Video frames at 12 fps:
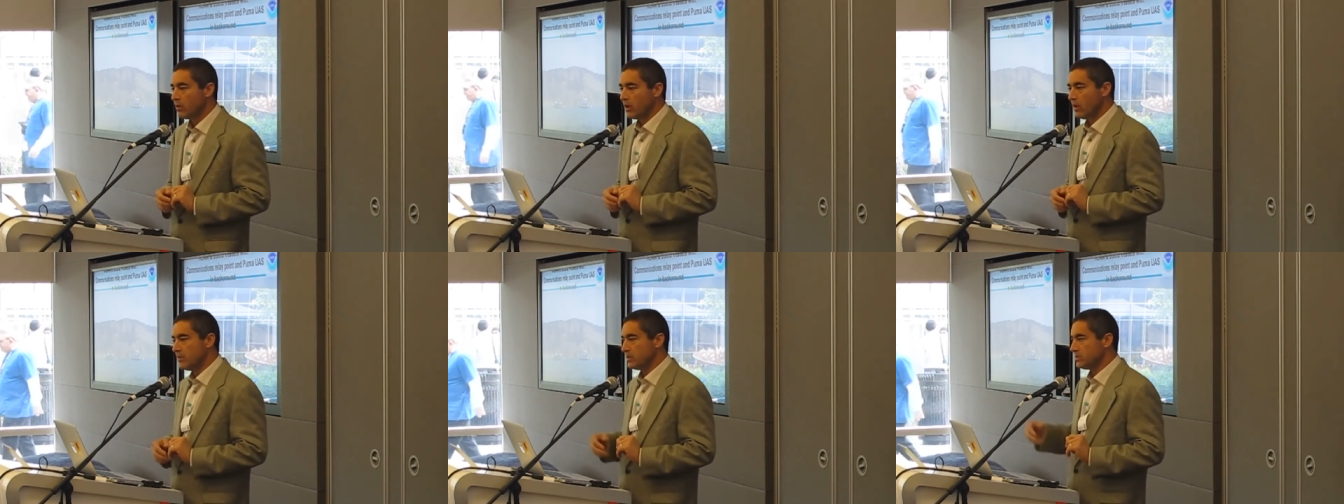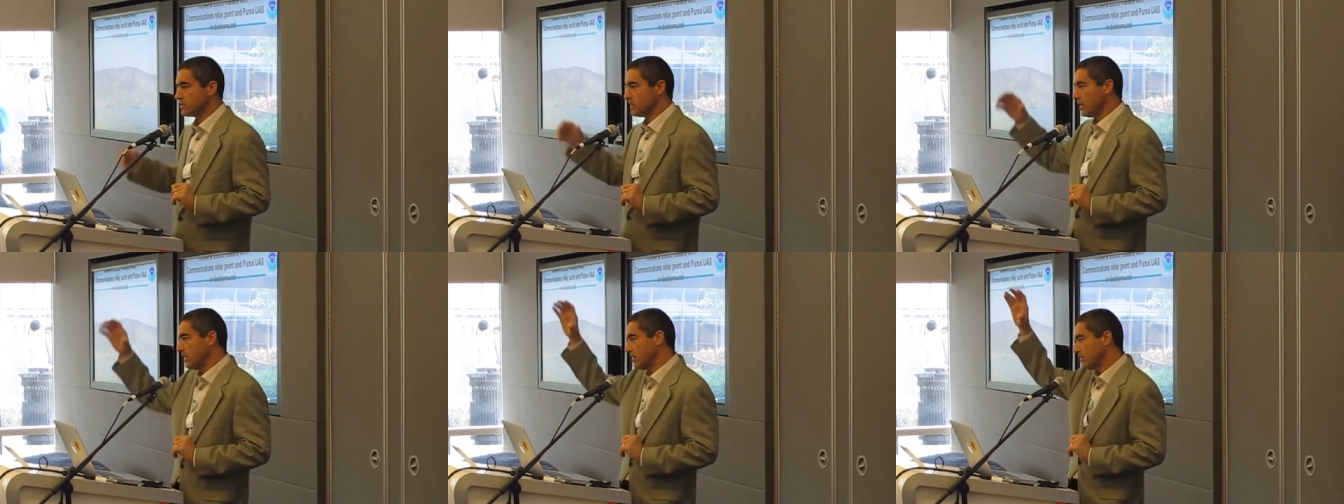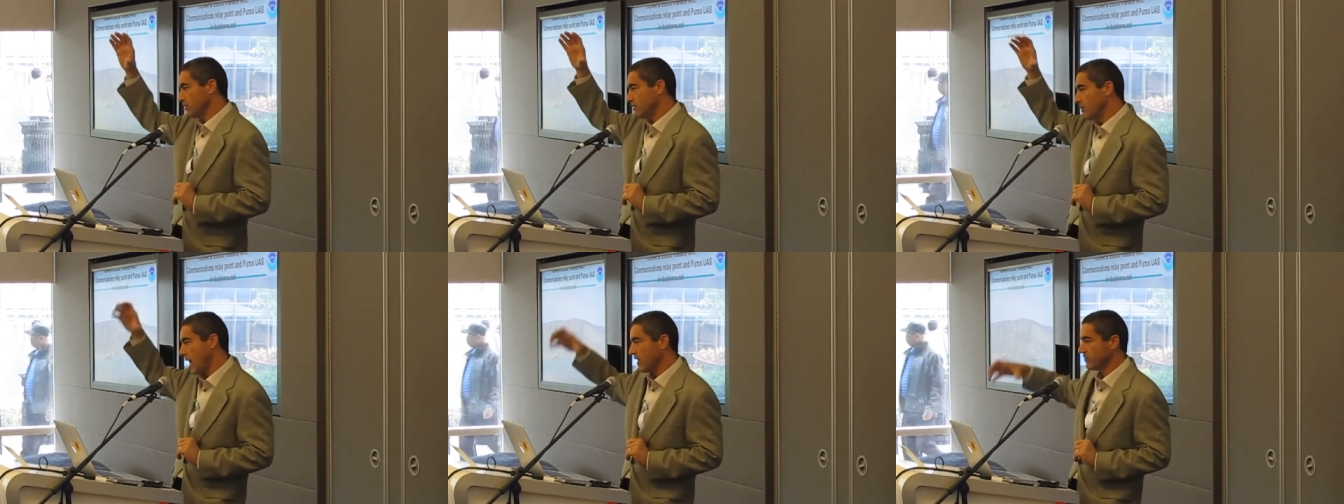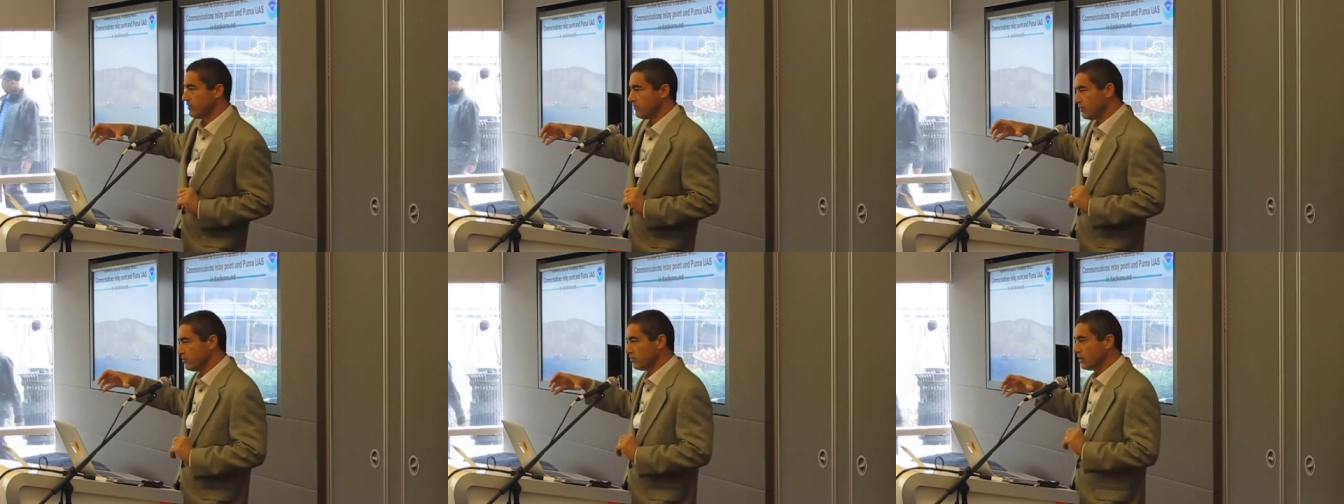and then just sending the passive
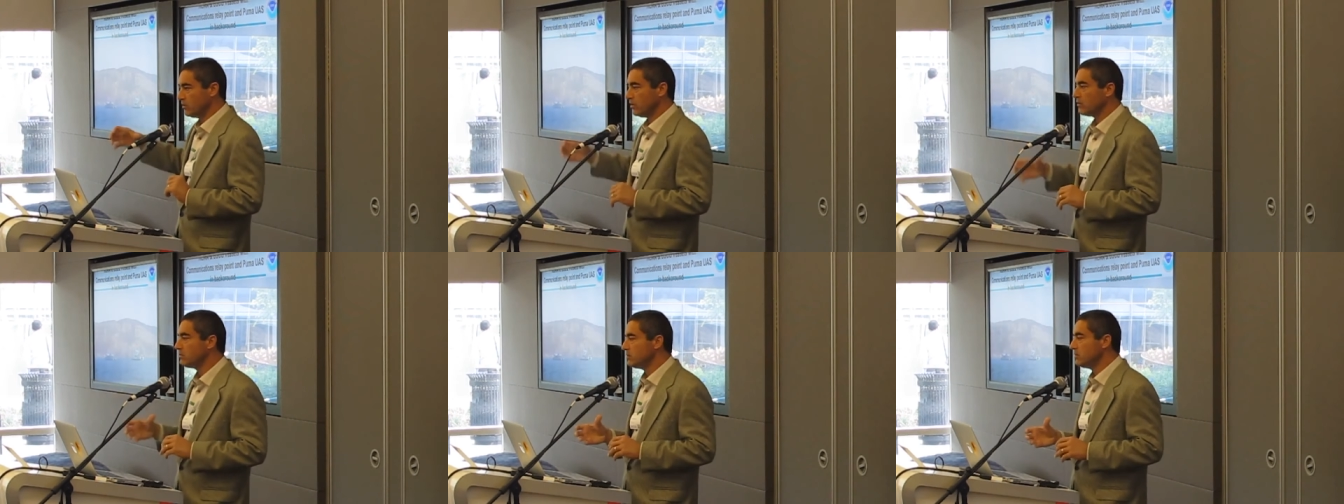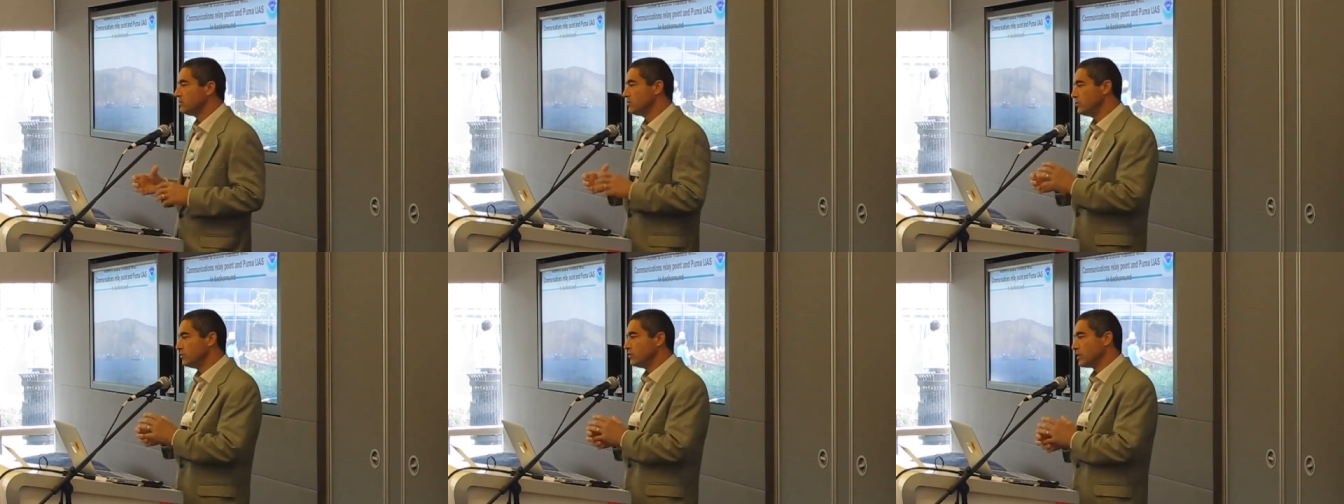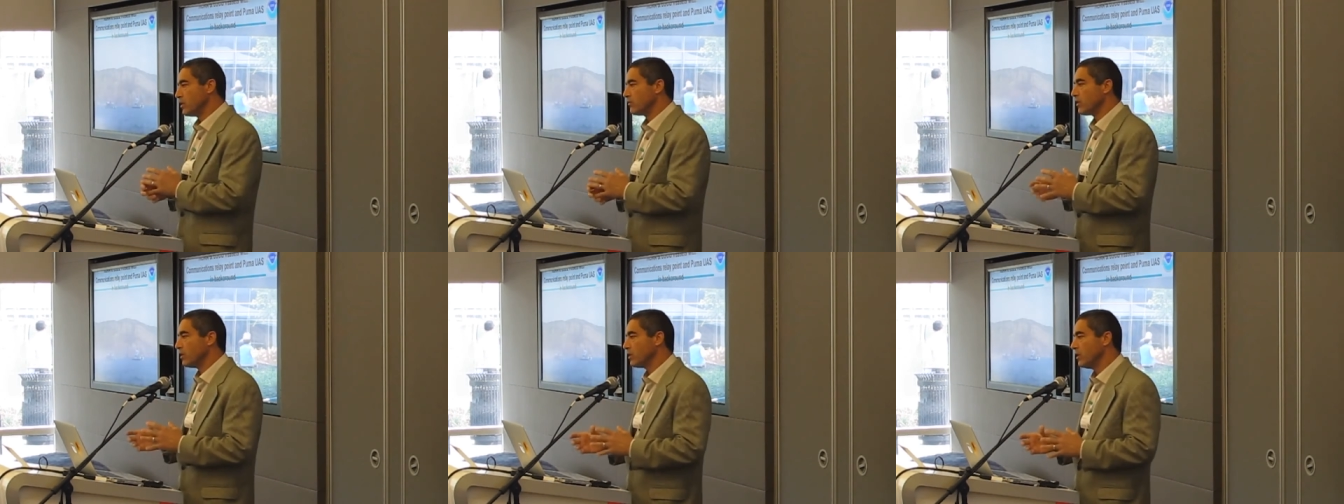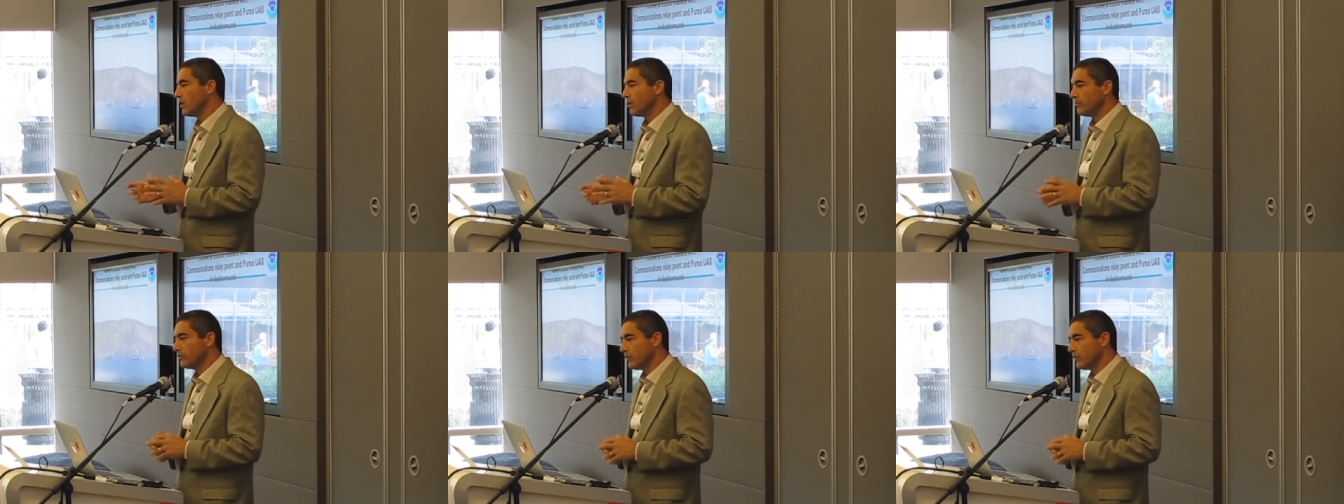signal to the Coast Guard cutter.